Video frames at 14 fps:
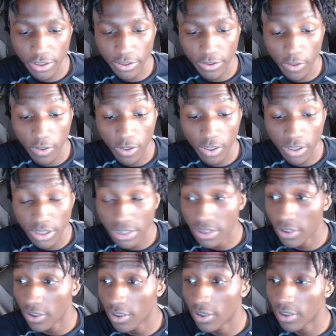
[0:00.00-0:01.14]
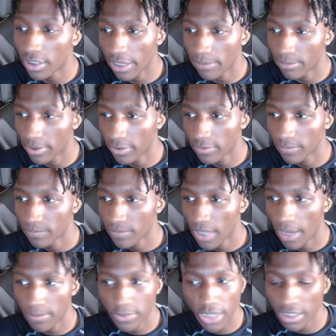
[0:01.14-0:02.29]
All that, bro.
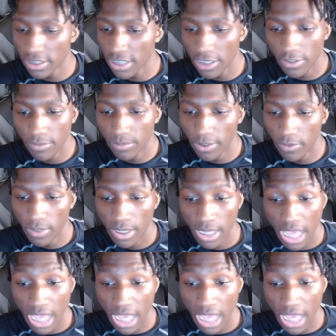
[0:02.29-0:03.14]
I'm trying to tell you, bro.